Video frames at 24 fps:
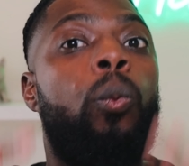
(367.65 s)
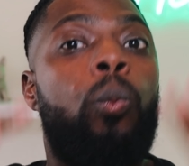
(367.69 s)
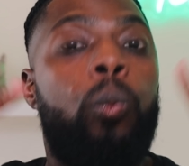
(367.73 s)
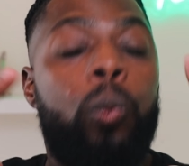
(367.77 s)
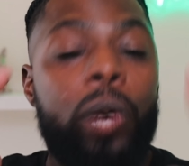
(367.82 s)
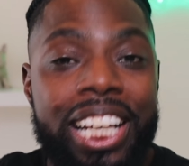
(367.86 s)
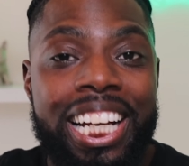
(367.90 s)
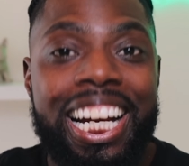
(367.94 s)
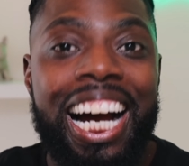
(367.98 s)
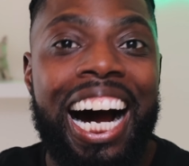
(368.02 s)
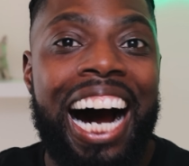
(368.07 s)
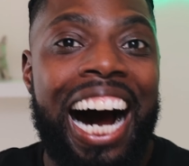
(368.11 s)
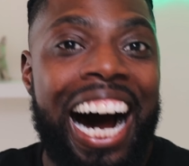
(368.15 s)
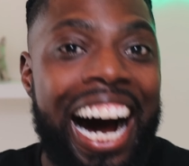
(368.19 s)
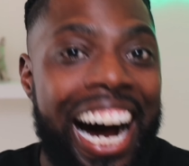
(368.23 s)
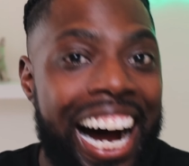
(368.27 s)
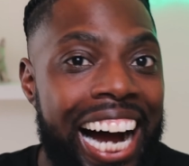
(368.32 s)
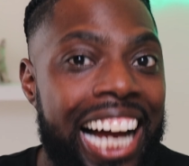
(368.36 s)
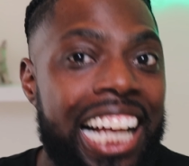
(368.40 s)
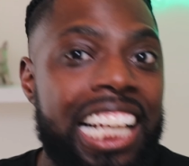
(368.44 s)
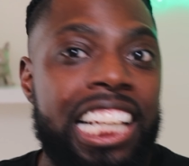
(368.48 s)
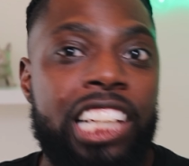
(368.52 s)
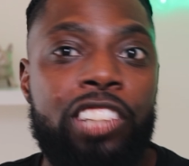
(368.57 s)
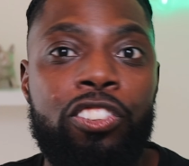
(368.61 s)
we
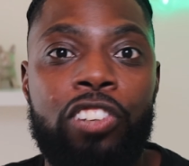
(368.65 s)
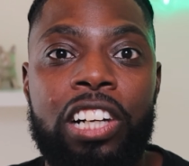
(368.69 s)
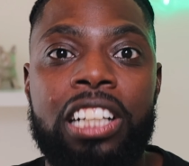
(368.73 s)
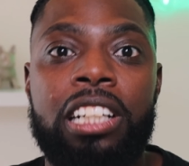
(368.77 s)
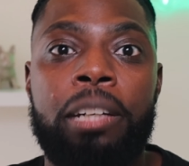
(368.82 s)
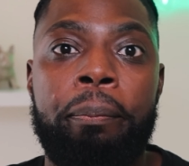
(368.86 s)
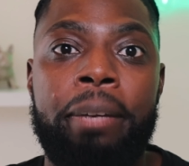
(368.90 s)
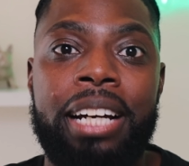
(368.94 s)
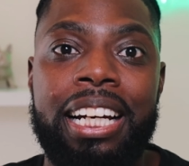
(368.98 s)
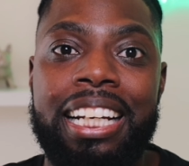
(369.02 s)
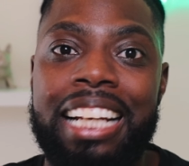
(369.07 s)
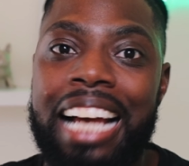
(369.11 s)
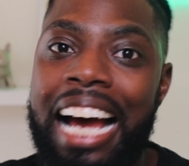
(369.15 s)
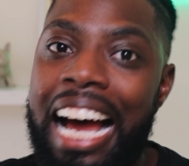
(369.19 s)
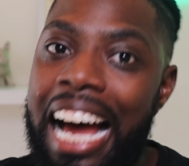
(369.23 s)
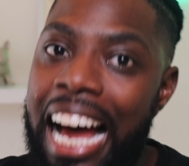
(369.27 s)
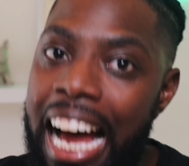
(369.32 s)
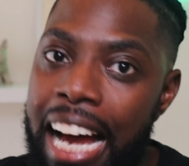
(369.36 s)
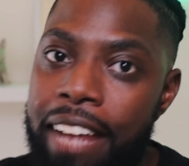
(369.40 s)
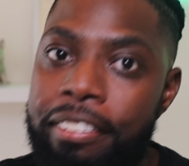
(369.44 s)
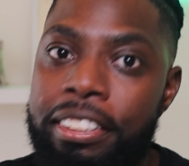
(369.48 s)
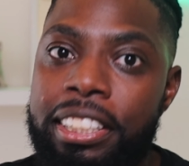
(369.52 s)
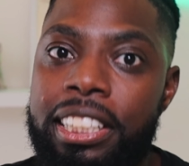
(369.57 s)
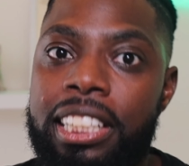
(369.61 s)
highly recommend
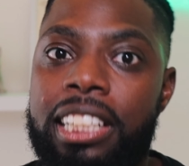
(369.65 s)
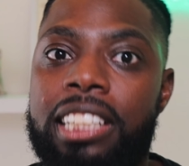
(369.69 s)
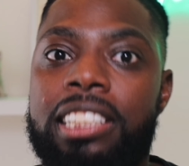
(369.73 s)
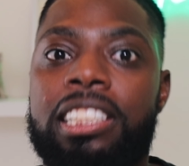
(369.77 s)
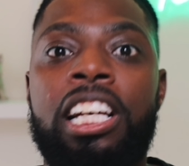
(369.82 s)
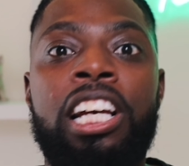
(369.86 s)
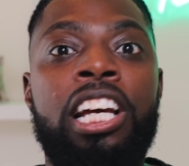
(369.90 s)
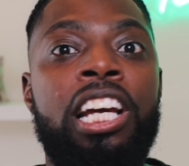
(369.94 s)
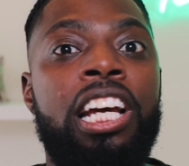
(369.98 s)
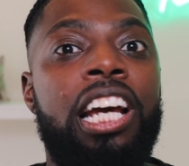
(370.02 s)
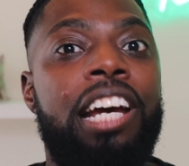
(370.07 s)
having this.